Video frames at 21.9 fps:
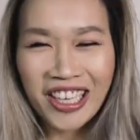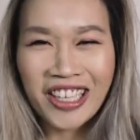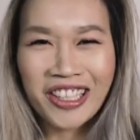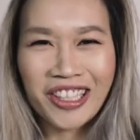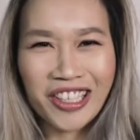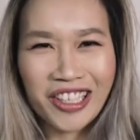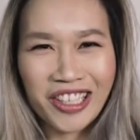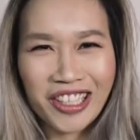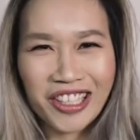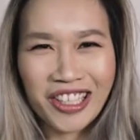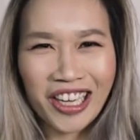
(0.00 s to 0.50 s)

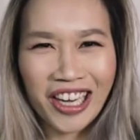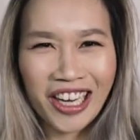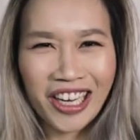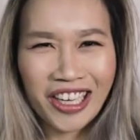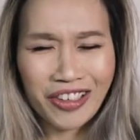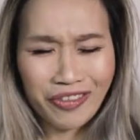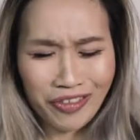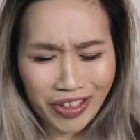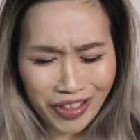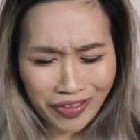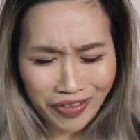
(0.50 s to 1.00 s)
the design
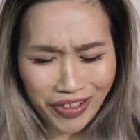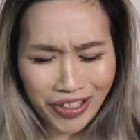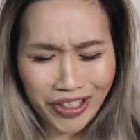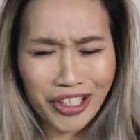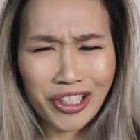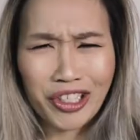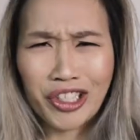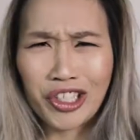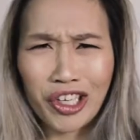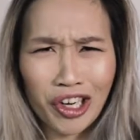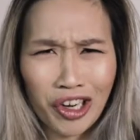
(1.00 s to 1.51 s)
of even
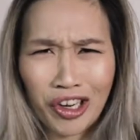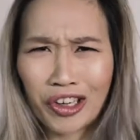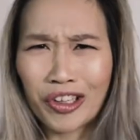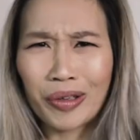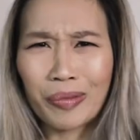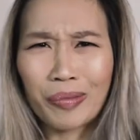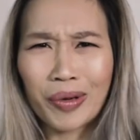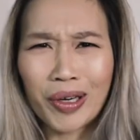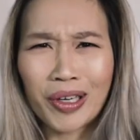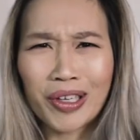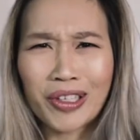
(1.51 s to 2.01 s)
the
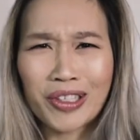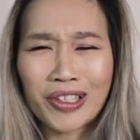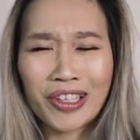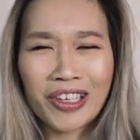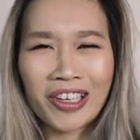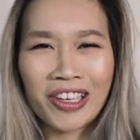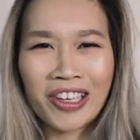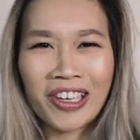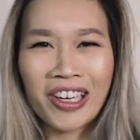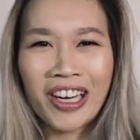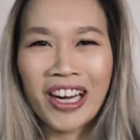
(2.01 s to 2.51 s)
chocolate bars
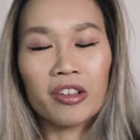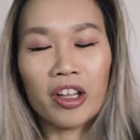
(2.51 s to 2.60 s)
are.